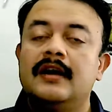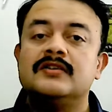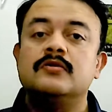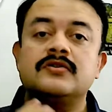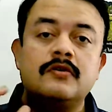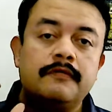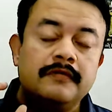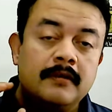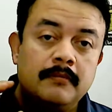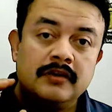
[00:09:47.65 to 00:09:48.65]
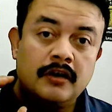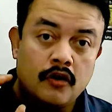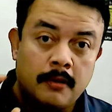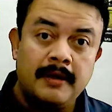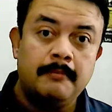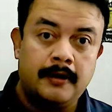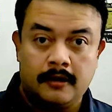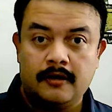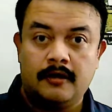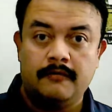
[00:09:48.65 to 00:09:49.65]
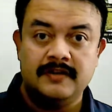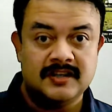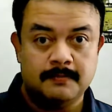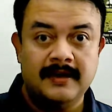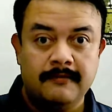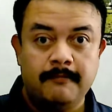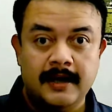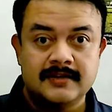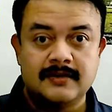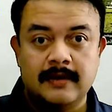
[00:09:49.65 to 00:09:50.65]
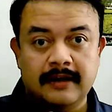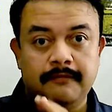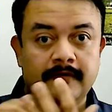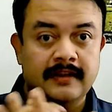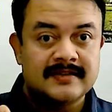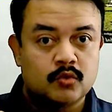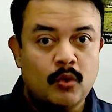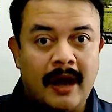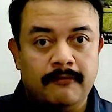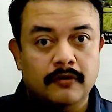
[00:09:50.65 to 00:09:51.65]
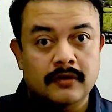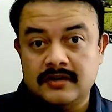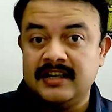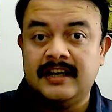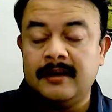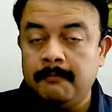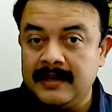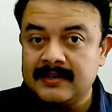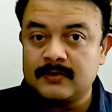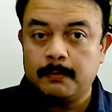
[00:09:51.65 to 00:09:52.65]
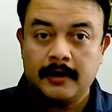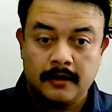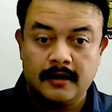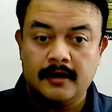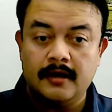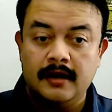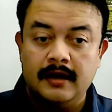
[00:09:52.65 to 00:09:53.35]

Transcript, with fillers: So instead of the, the normal burger, which is beef based, if they swap for the chicken based burger,